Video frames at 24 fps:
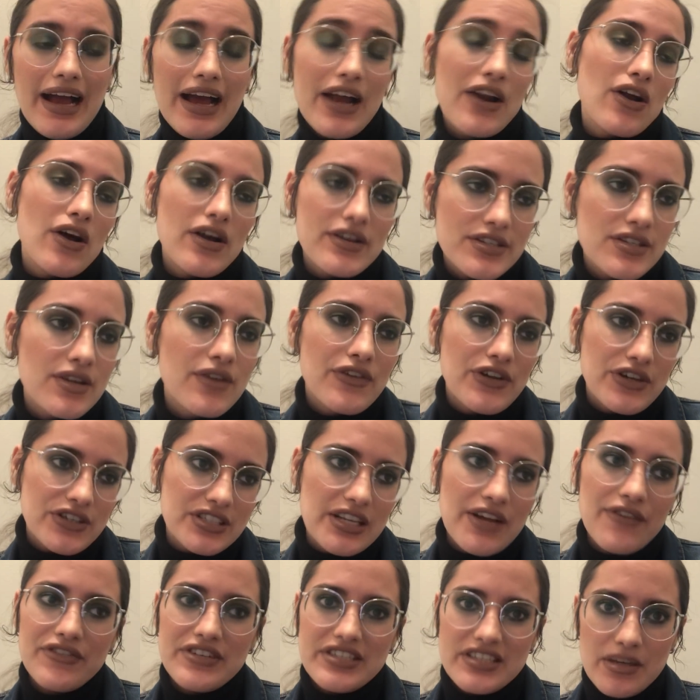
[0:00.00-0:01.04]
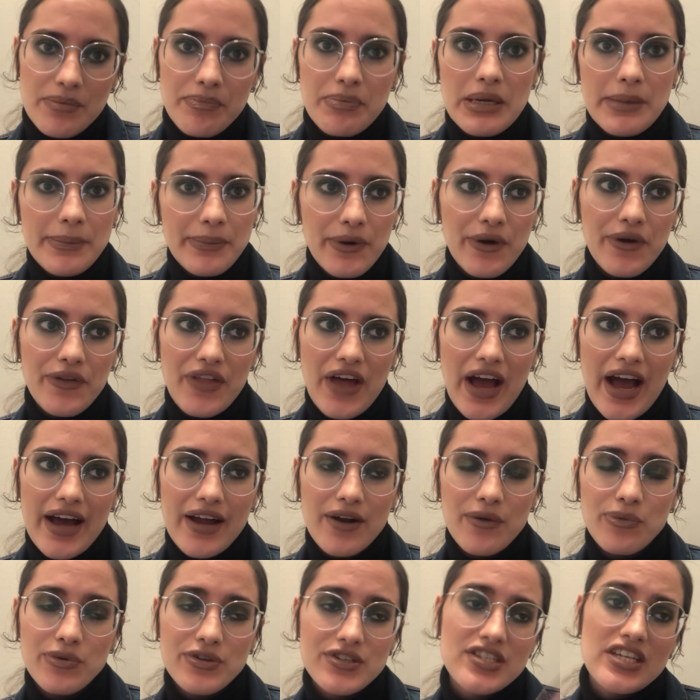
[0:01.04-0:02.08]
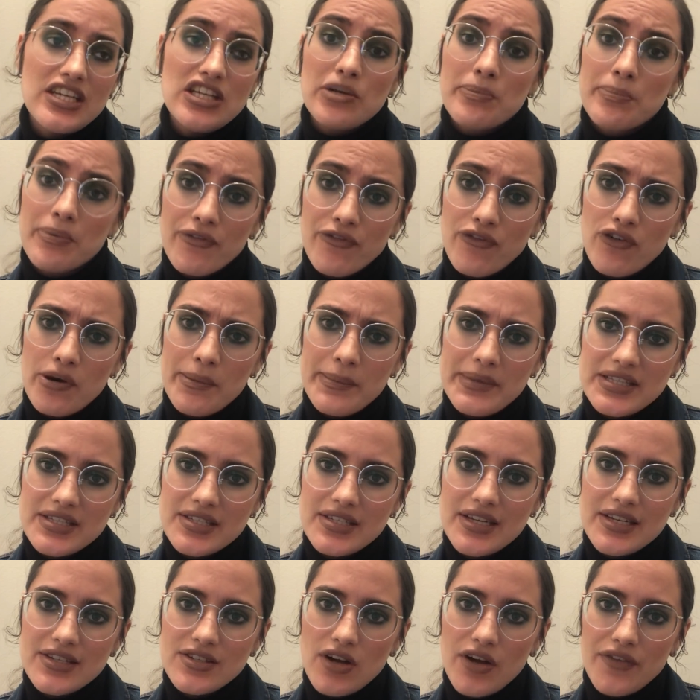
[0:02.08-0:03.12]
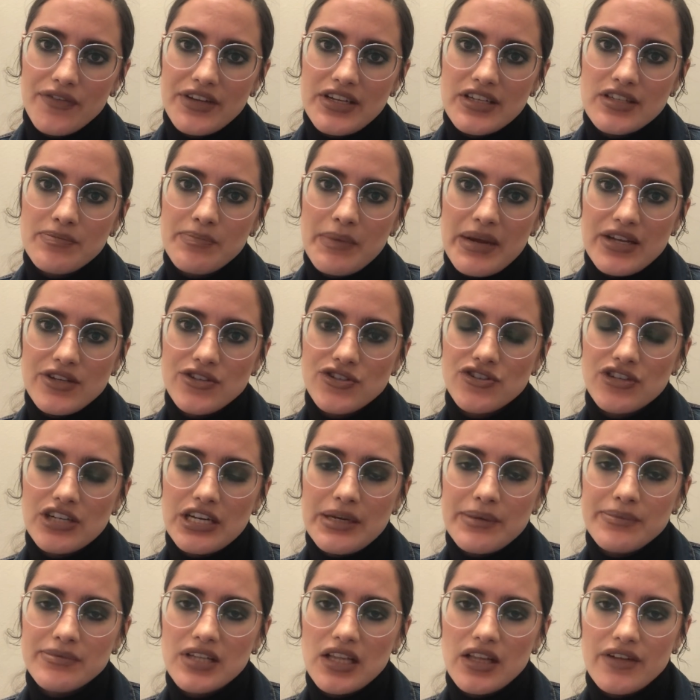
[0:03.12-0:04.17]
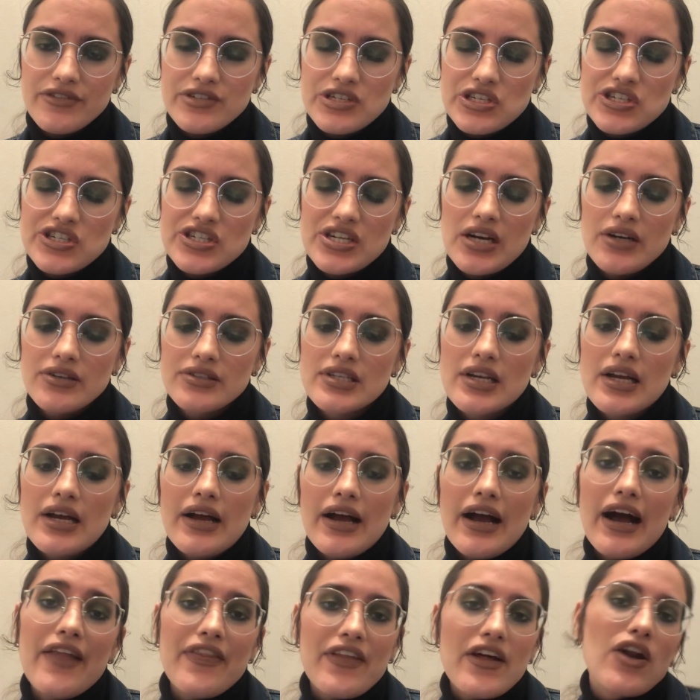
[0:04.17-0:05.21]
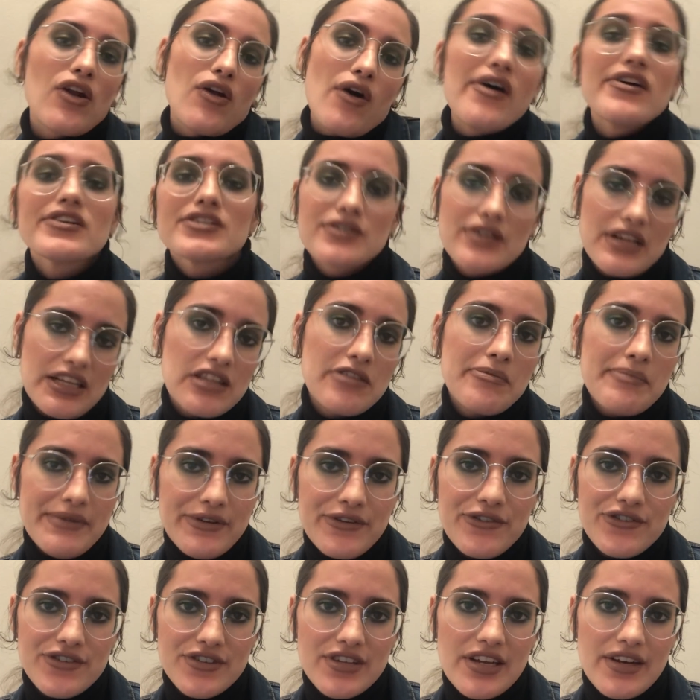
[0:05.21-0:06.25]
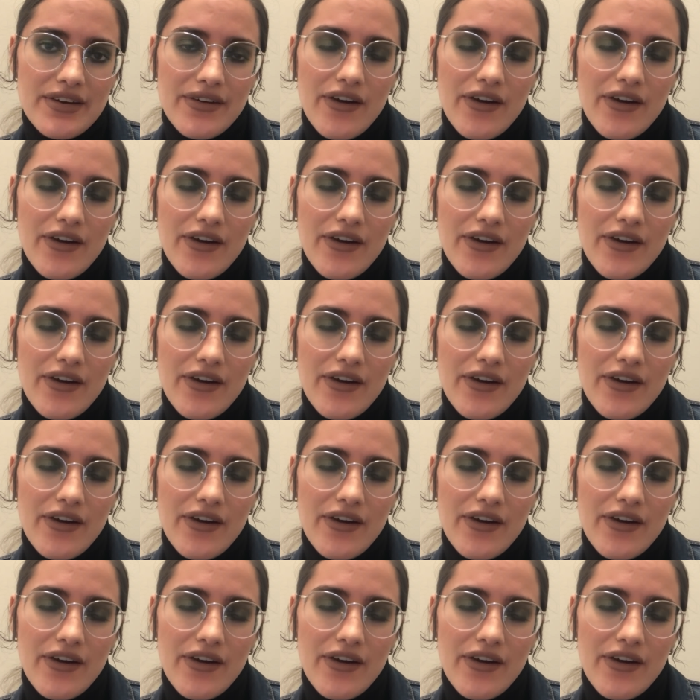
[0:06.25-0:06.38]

And also there's definitely some people that will see their performances on these mainstream television shows, and that'll also get them interested in